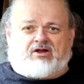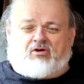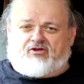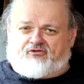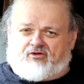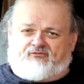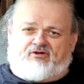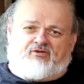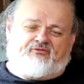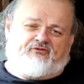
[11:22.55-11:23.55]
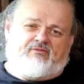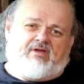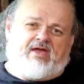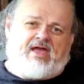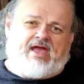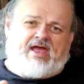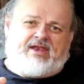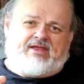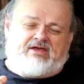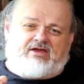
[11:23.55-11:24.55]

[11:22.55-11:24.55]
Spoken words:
Guardian's Heart Films, and